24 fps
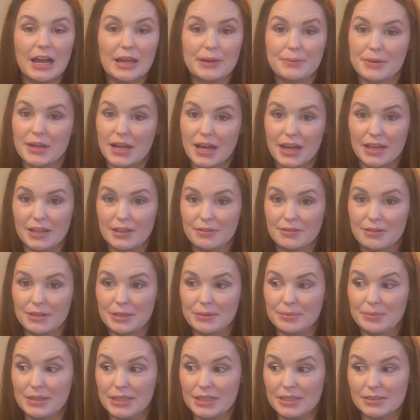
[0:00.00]
I would highly
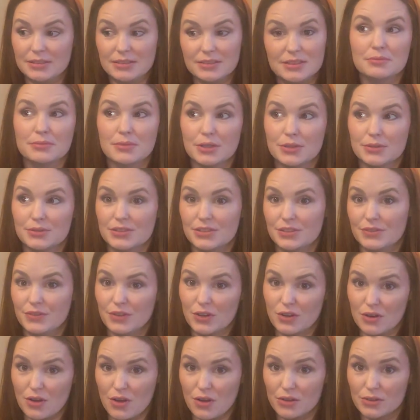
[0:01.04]
recommend most, if
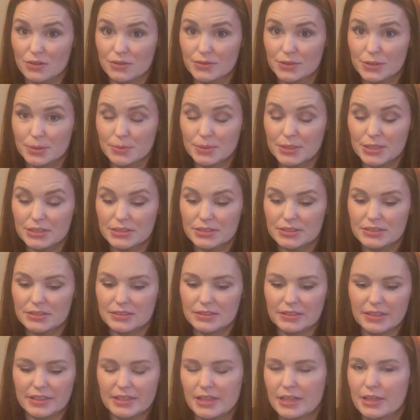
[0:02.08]
not all, of her
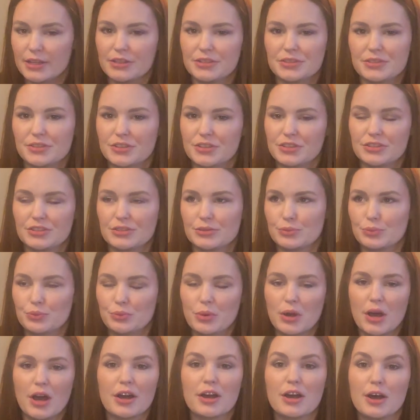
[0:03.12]
books. I think there's just
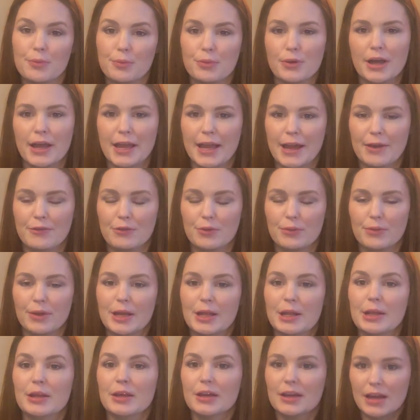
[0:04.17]
a couple I haven't
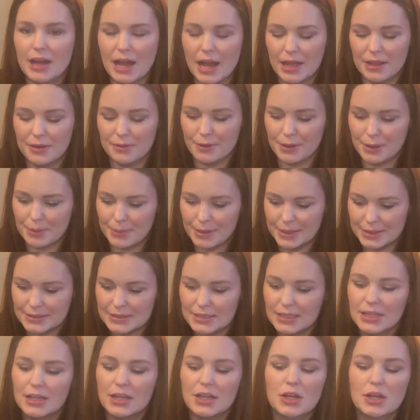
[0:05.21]
read. Highly recommend.